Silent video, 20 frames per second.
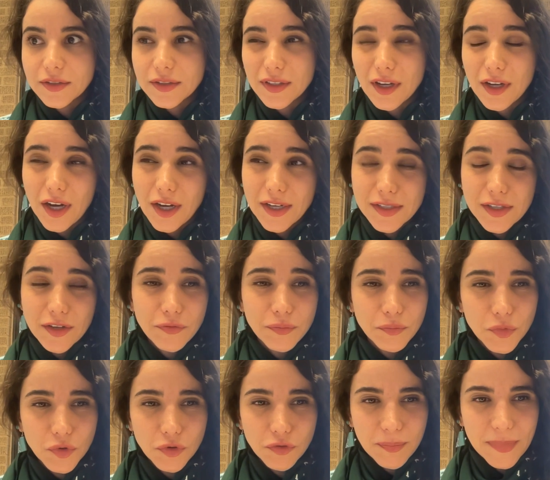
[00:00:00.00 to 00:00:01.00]
kinds of
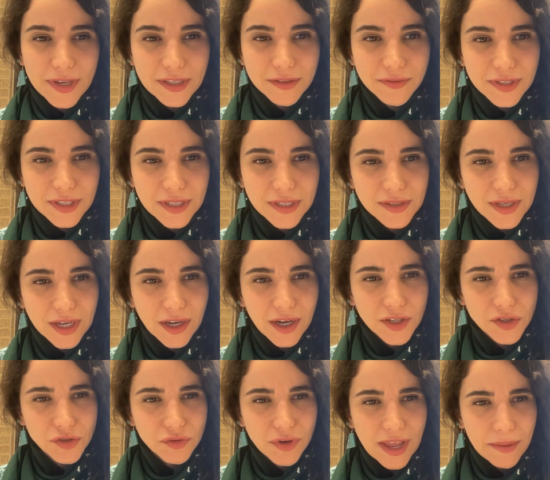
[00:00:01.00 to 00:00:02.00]
movement within the
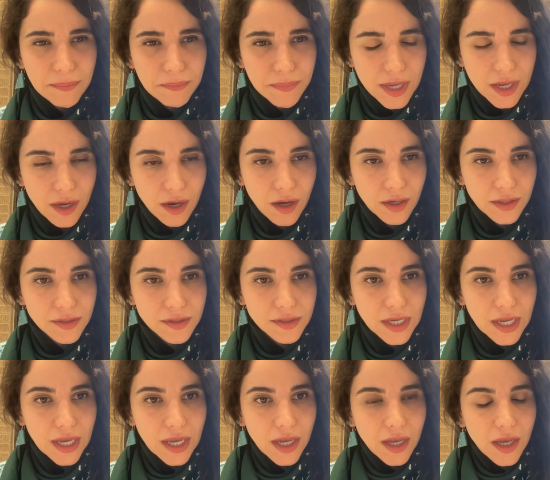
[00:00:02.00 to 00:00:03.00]
country and beyond.
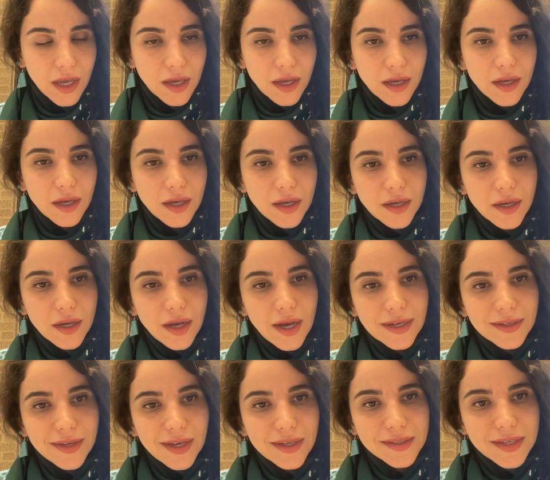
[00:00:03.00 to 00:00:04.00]

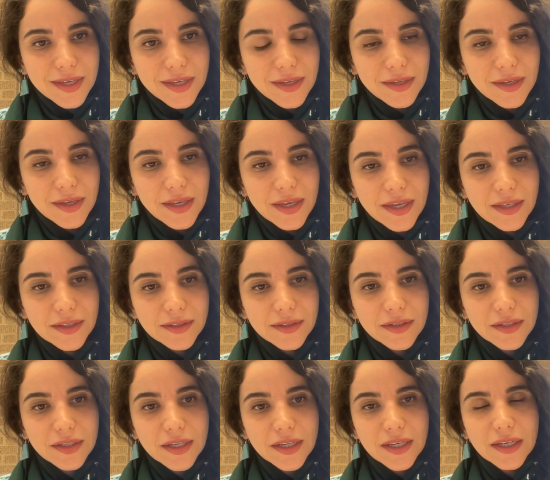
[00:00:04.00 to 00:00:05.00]
I think
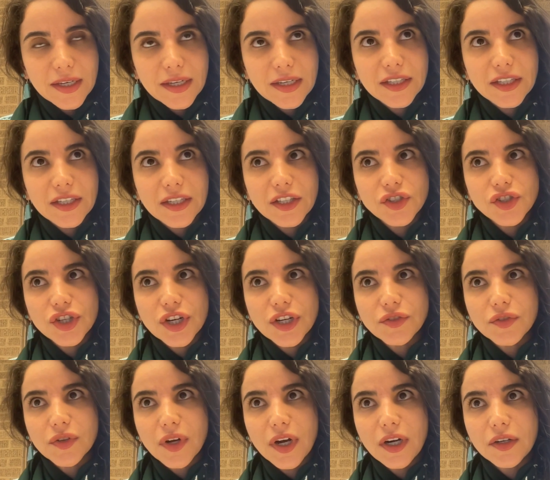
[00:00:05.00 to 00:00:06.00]
in
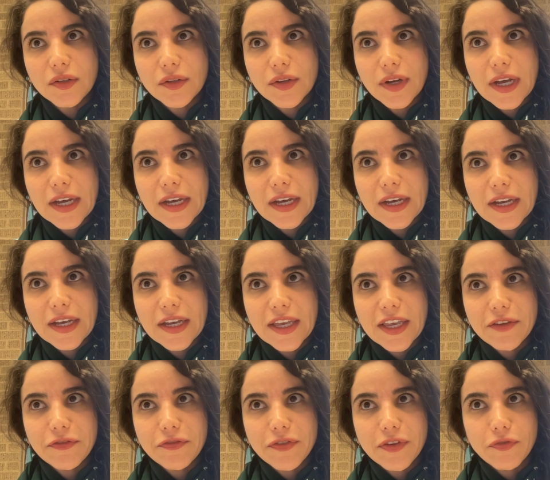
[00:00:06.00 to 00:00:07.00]
general,
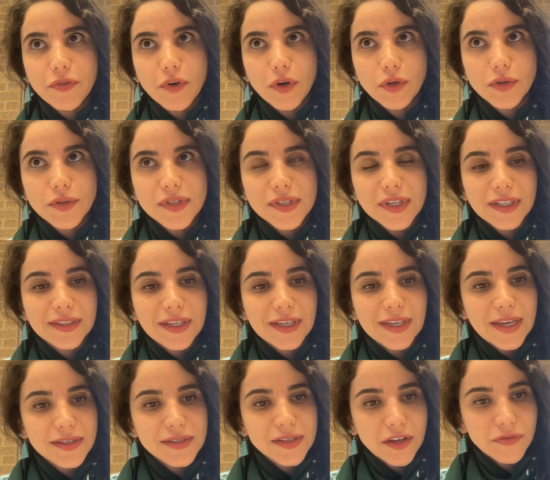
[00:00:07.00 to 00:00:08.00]
if we focus on the
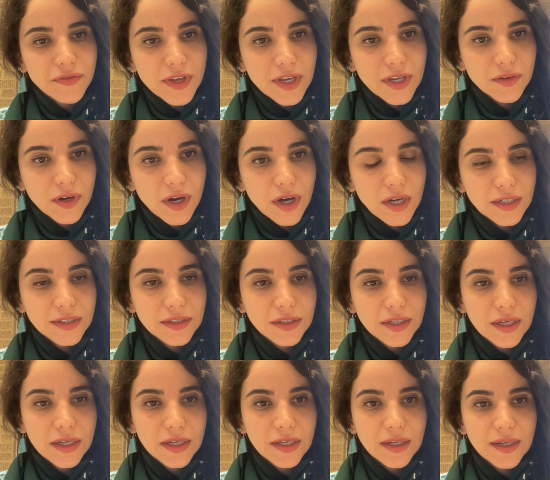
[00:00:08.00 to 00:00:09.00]
case of Iran,
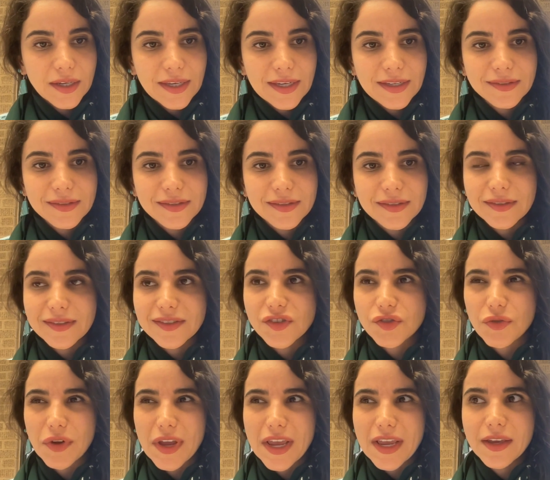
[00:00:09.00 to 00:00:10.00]
it's
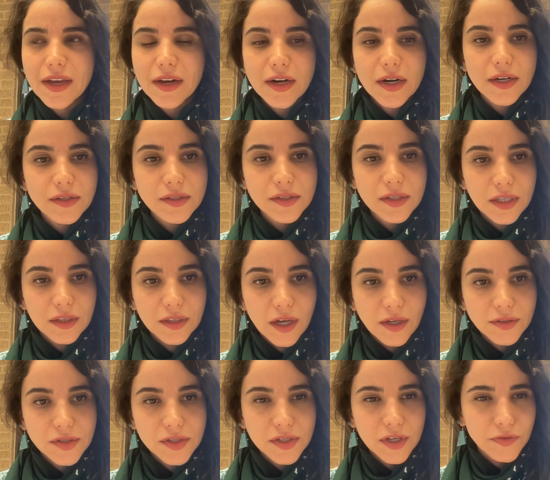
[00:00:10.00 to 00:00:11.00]
triggered
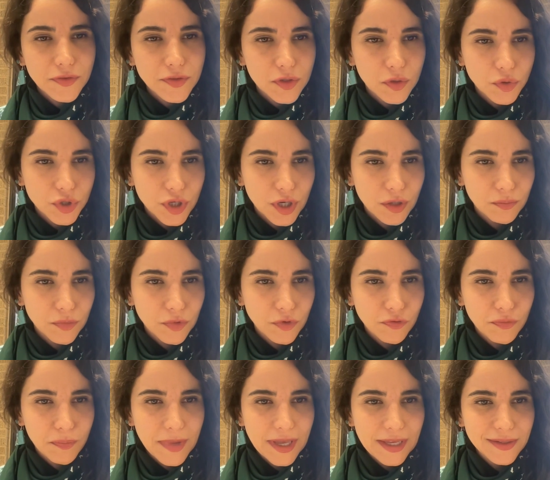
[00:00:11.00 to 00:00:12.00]
lots of social
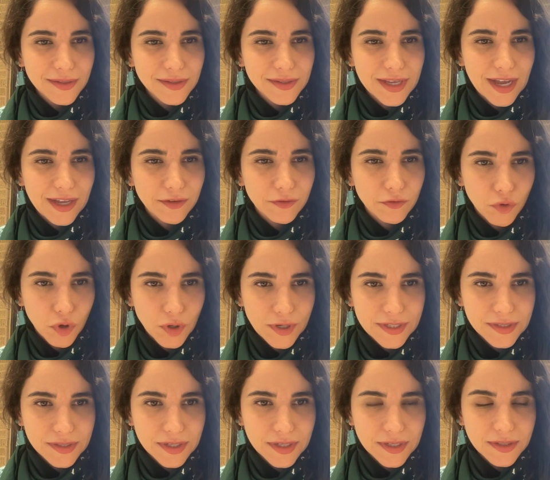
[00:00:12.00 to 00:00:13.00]
movements and
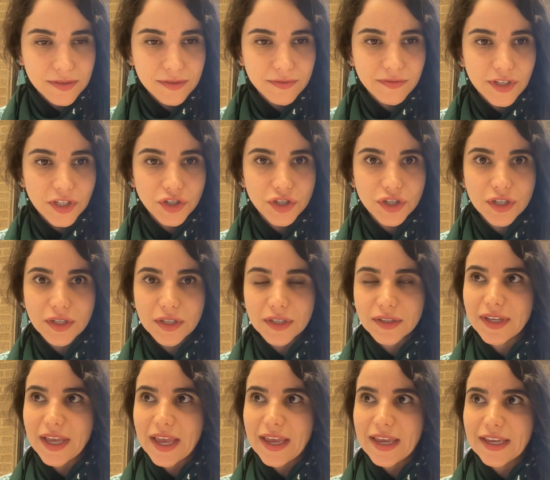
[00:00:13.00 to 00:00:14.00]
voices which
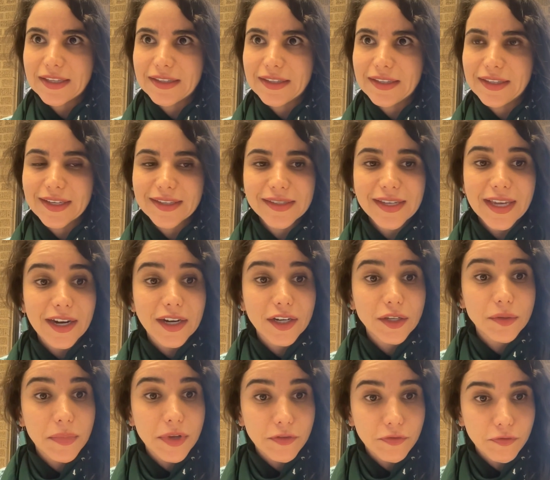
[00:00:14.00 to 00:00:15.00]
they didn't
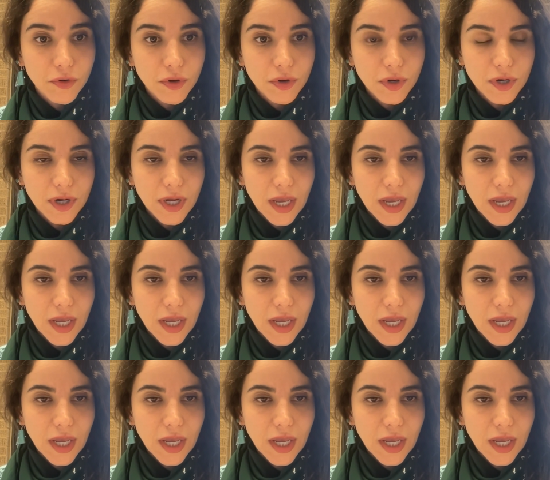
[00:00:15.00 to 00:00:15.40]
heard before.